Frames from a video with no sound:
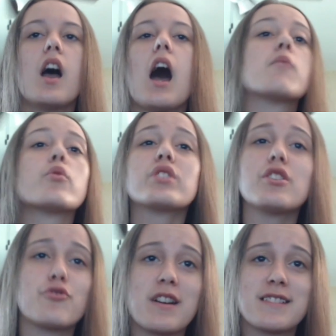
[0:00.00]
I'm only
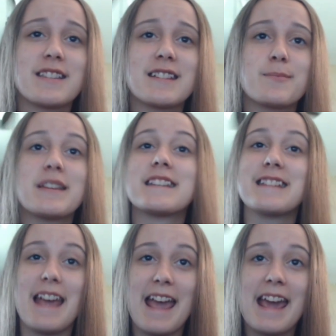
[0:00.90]
addressing this because
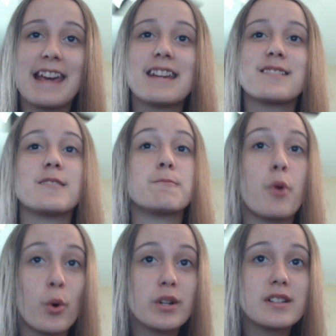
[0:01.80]
A, it's
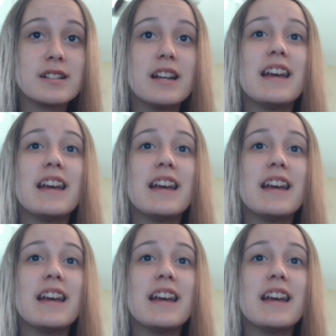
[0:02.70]
important,